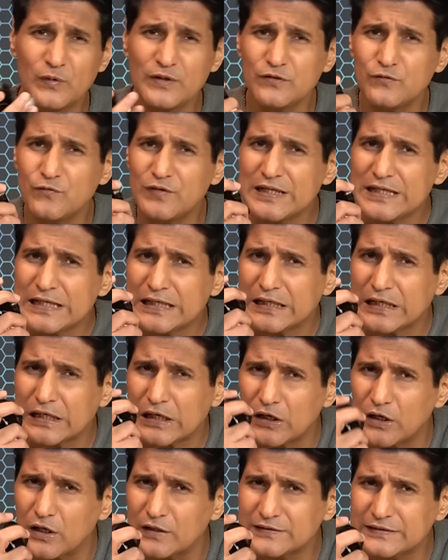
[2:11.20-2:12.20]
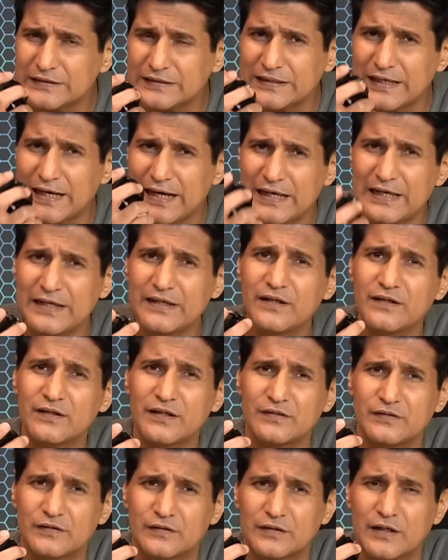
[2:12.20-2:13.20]
one is very classic, elegant
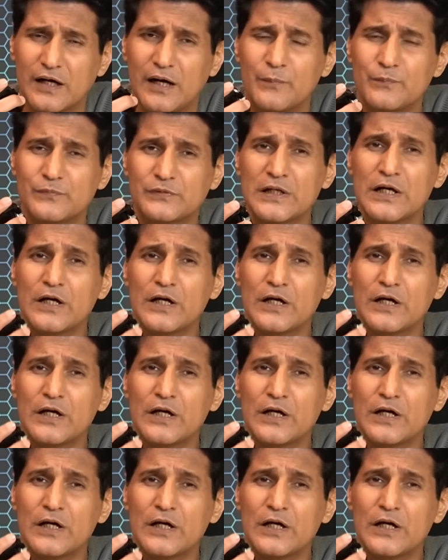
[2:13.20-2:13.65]
as it comes,